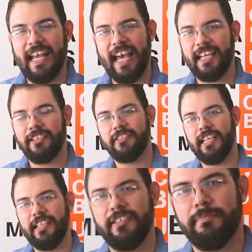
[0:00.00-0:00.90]
Hi, good
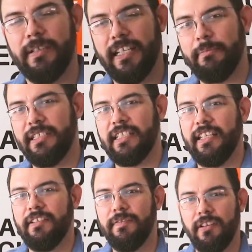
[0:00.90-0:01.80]
day. My name is
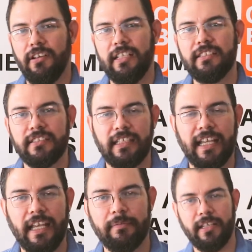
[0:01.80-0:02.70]
Daniel Flores.
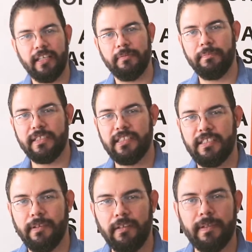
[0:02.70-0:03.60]
I am the
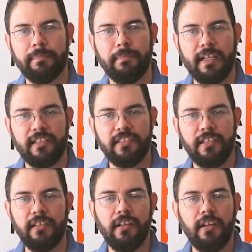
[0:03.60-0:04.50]
Business Development
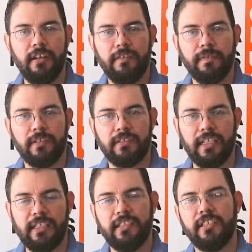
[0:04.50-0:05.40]
Manager for
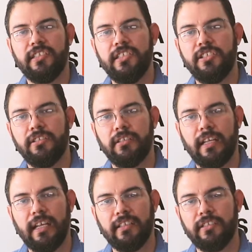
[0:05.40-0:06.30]
Data Acquisition
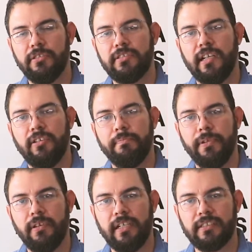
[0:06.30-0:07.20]
and Industrial
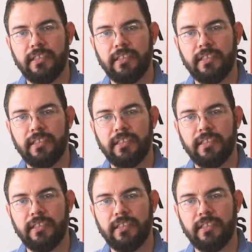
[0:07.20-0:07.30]
Computers.